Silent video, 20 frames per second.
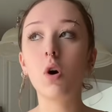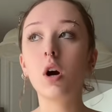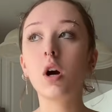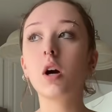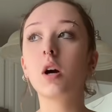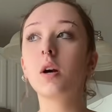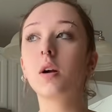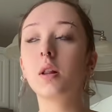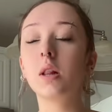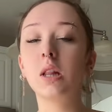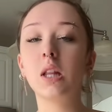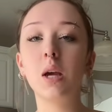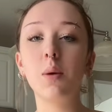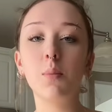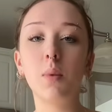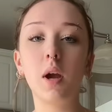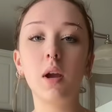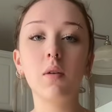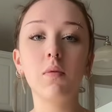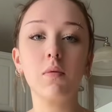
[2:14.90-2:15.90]
or
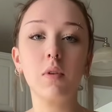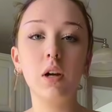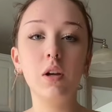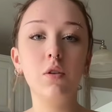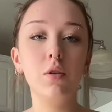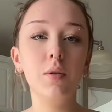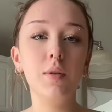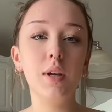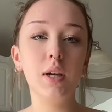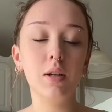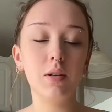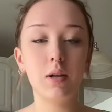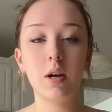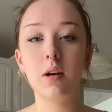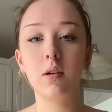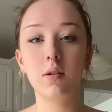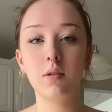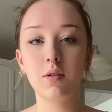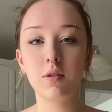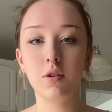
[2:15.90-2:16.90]
they might redo the
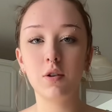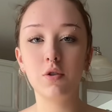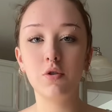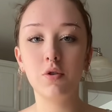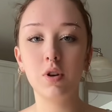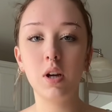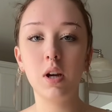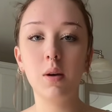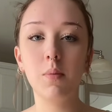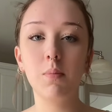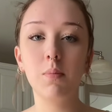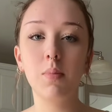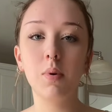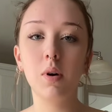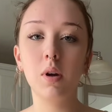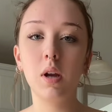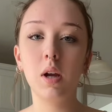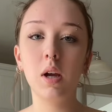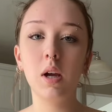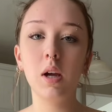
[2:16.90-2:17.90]
entire surgery
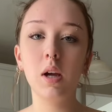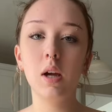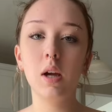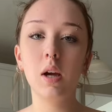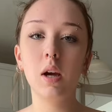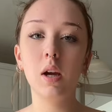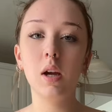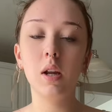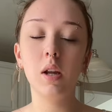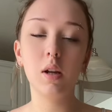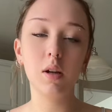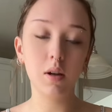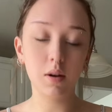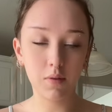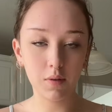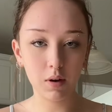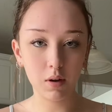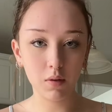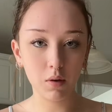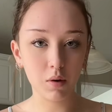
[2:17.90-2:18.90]
and put it in
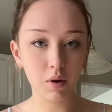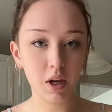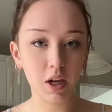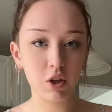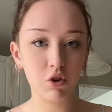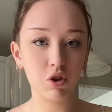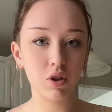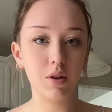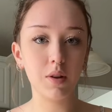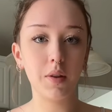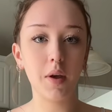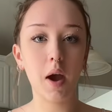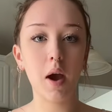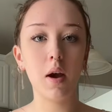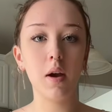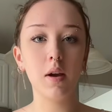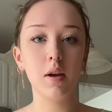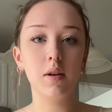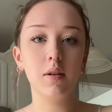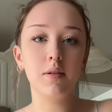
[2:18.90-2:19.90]
a different location
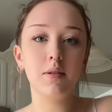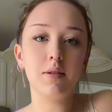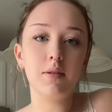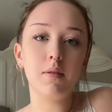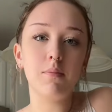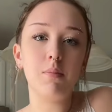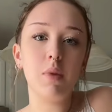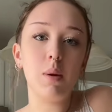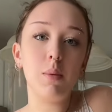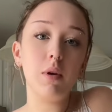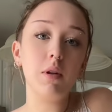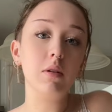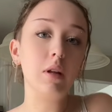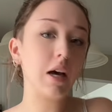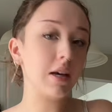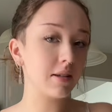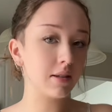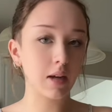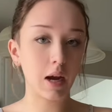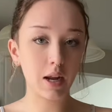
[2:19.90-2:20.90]
that is
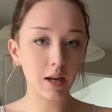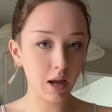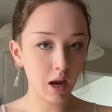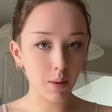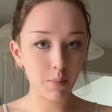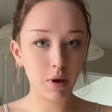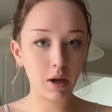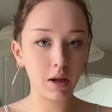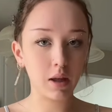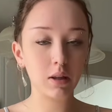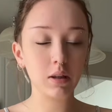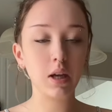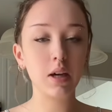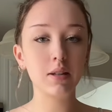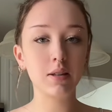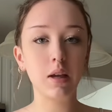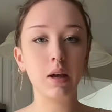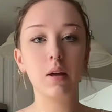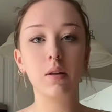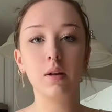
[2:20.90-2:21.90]
maybe less dynamic
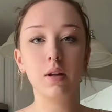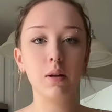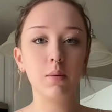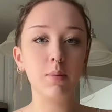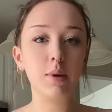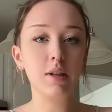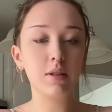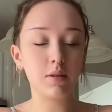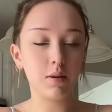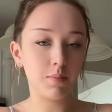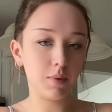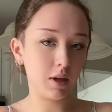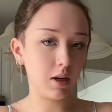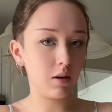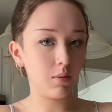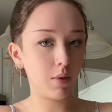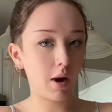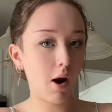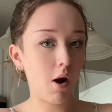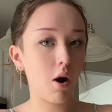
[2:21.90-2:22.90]
and less likely to be
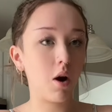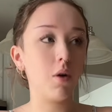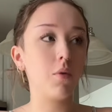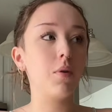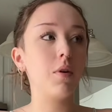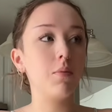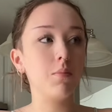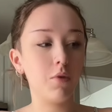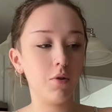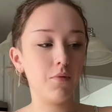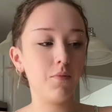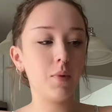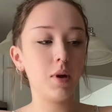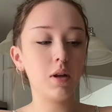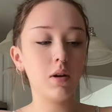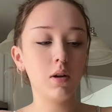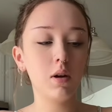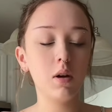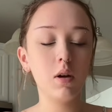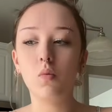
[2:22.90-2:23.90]
slipping into my heart with
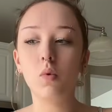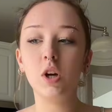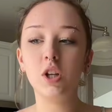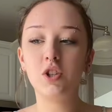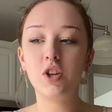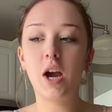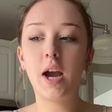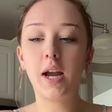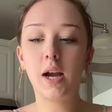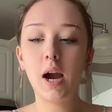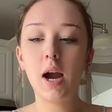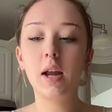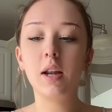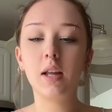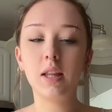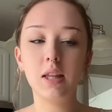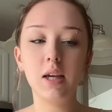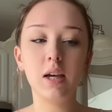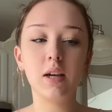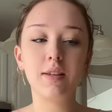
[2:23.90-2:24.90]
movement, which I kind of
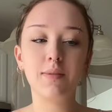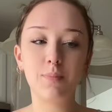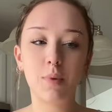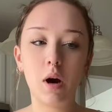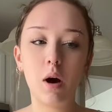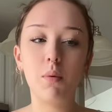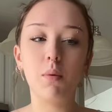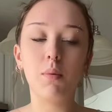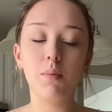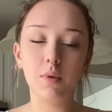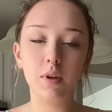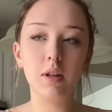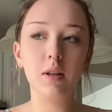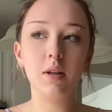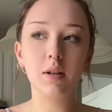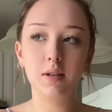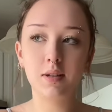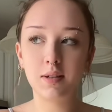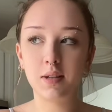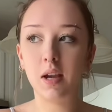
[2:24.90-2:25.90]
think is probably the
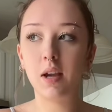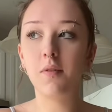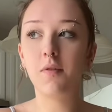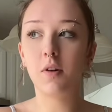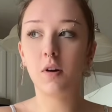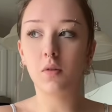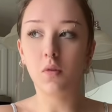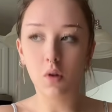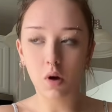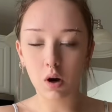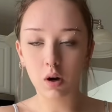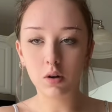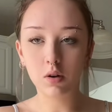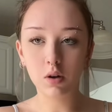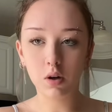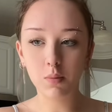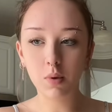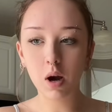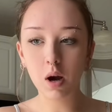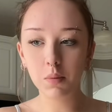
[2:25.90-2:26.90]
safer
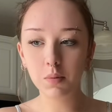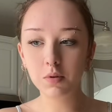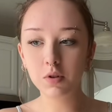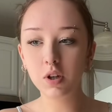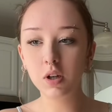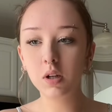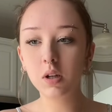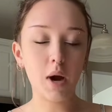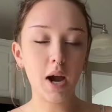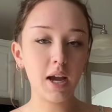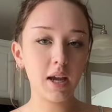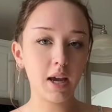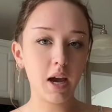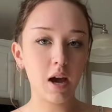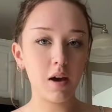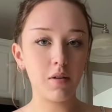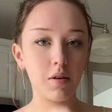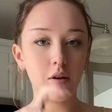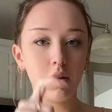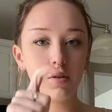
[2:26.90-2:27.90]
long-term option. My
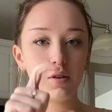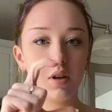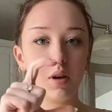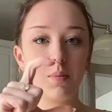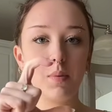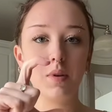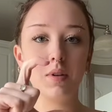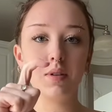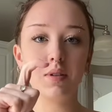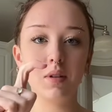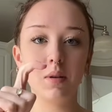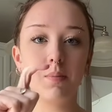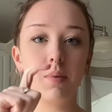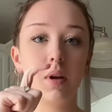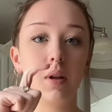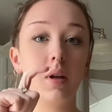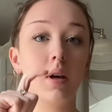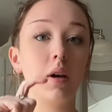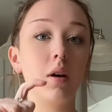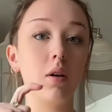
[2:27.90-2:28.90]
catheter tip is
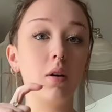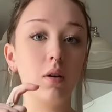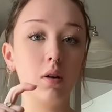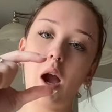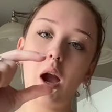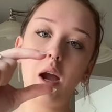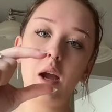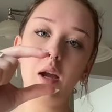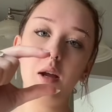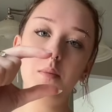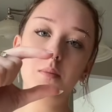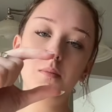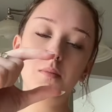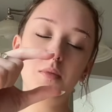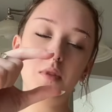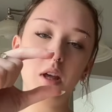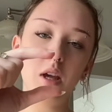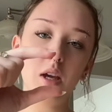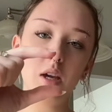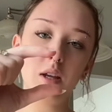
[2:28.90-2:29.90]
slipping I
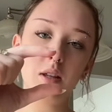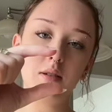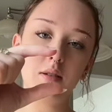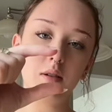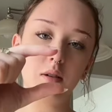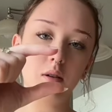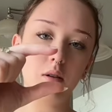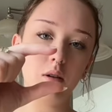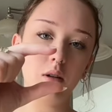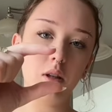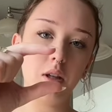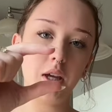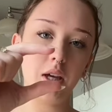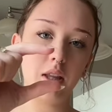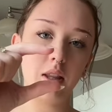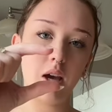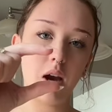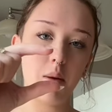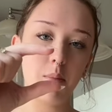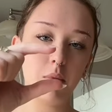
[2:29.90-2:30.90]
think it's a good
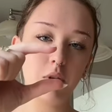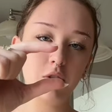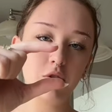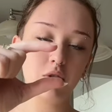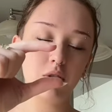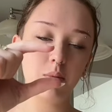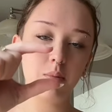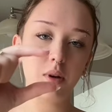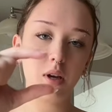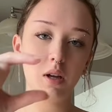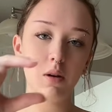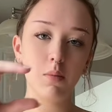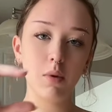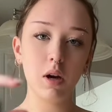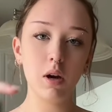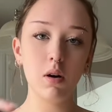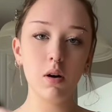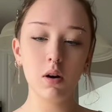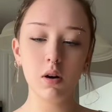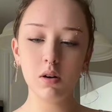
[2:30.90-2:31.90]
like that much slipping into my
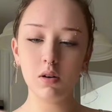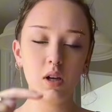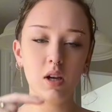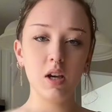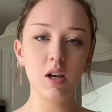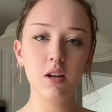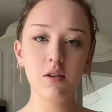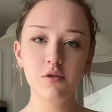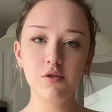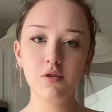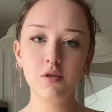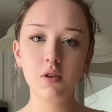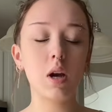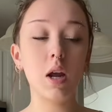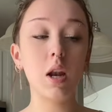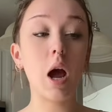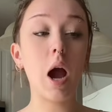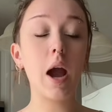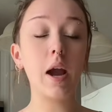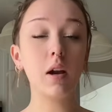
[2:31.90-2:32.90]
heart-ish.
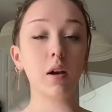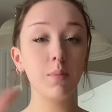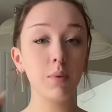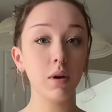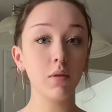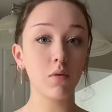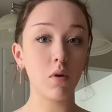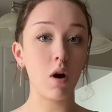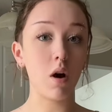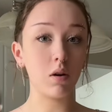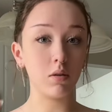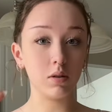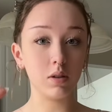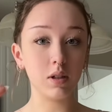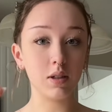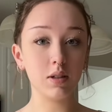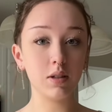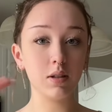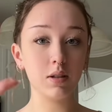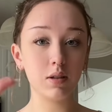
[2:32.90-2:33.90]
And I could be wrong.
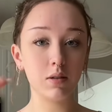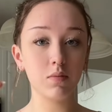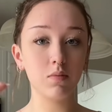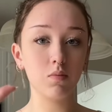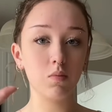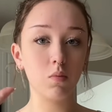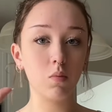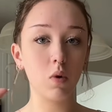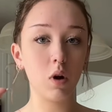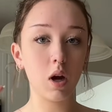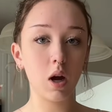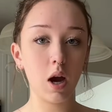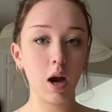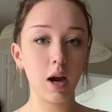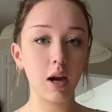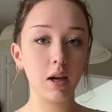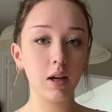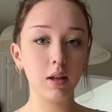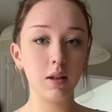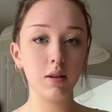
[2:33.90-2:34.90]
This is what
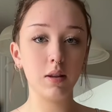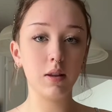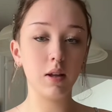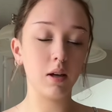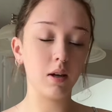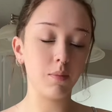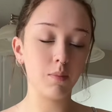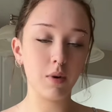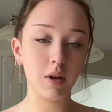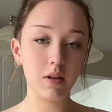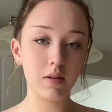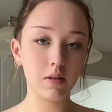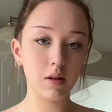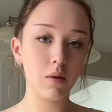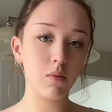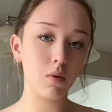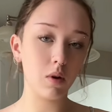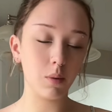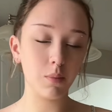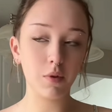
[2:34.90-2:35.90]
I think based
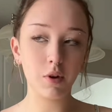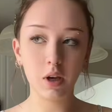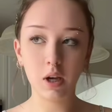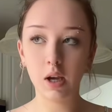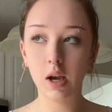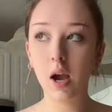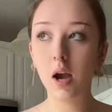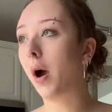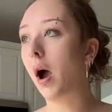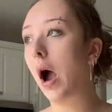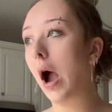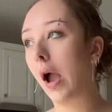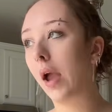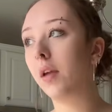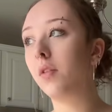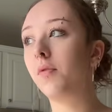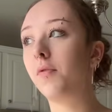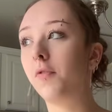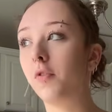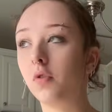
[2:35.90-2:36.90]
on what I'm looking at. I
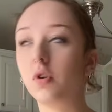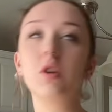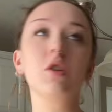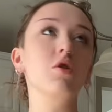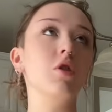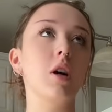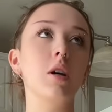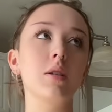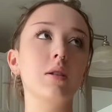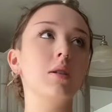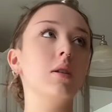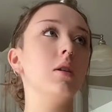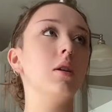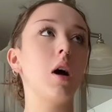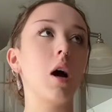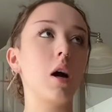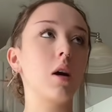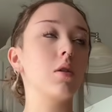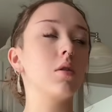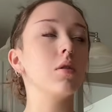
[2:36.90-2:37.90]
fully trust the
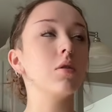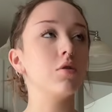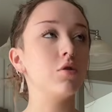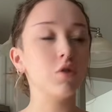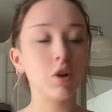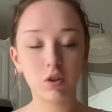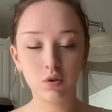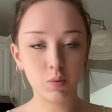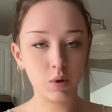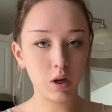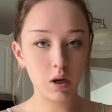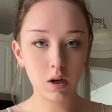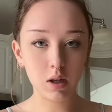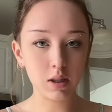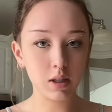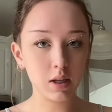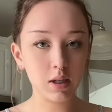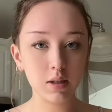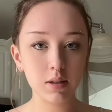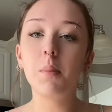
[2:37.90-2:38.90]
doctor's judgment on
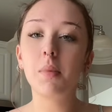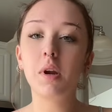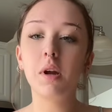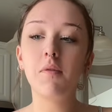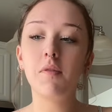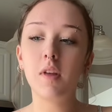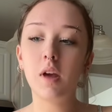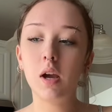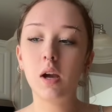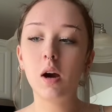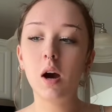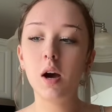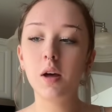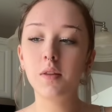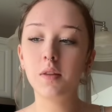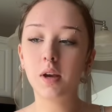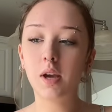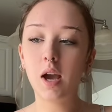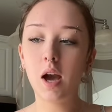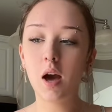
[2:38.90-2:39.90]
this. But if they cut
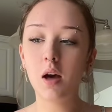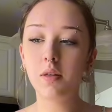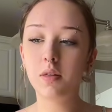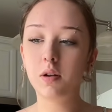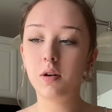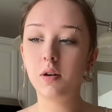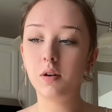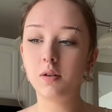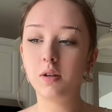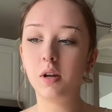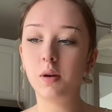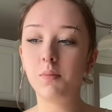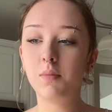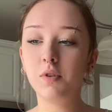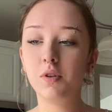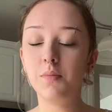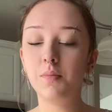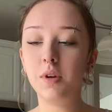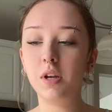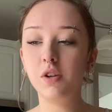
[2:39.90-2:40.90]
the catheter tip
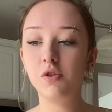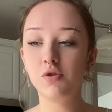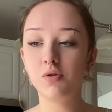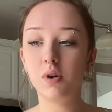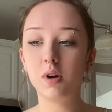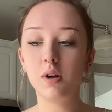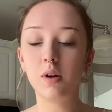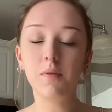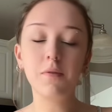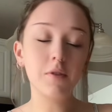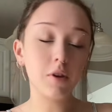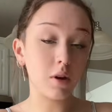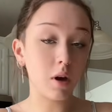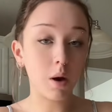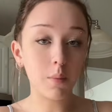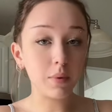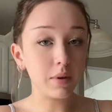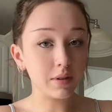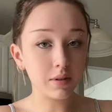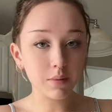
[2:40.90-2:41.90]
to be short enough to not
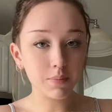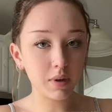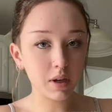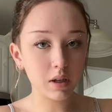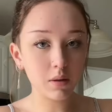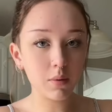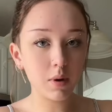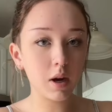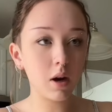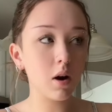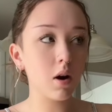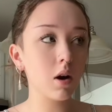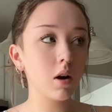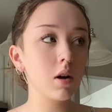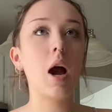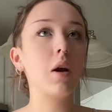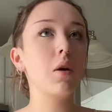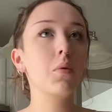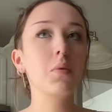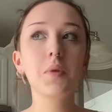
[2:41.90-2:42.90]
be slipping into my heart,
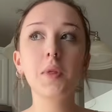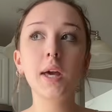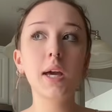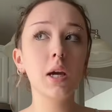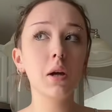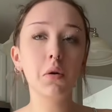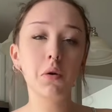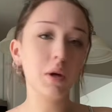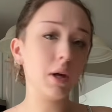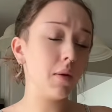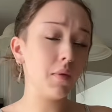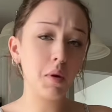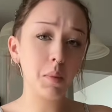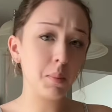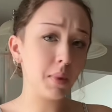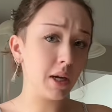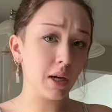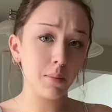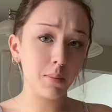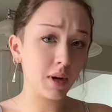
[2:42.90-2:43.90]
I don't think it'll
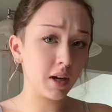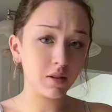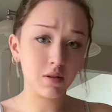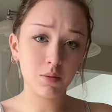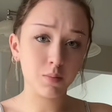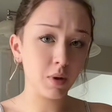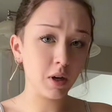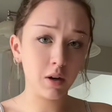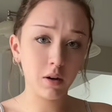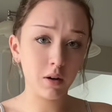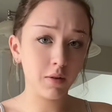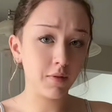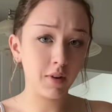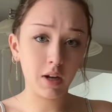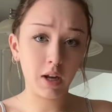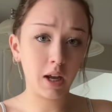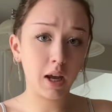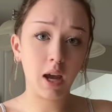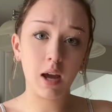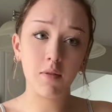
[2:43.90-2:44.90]
even be in my superior
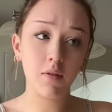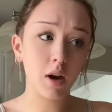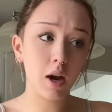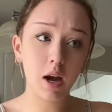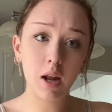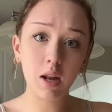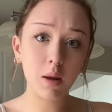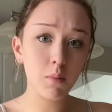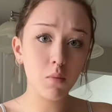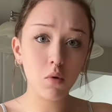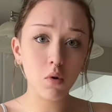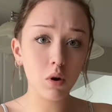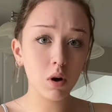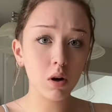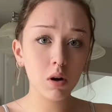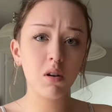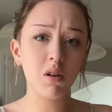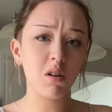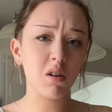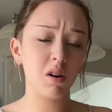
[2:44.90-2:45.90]
vena cava
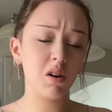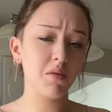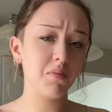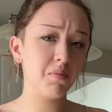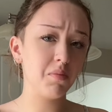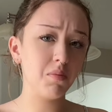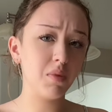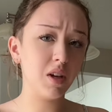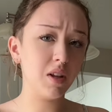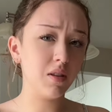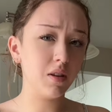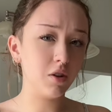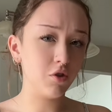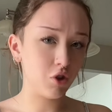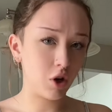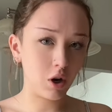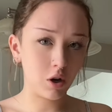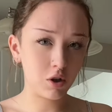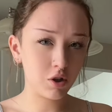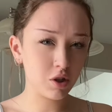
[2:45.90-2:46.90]
anymore or in the
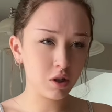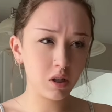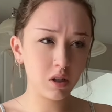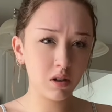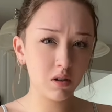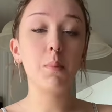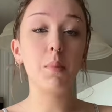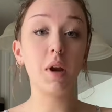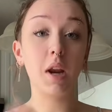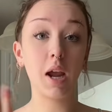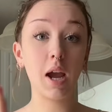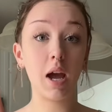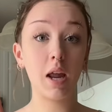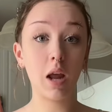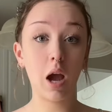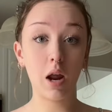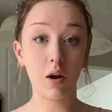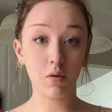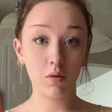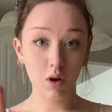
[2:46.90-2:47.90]
junction. But again,
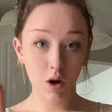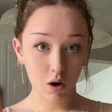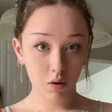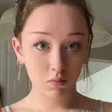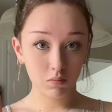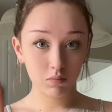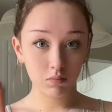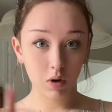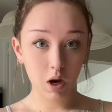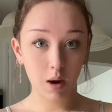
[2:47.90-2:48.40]
I don't know.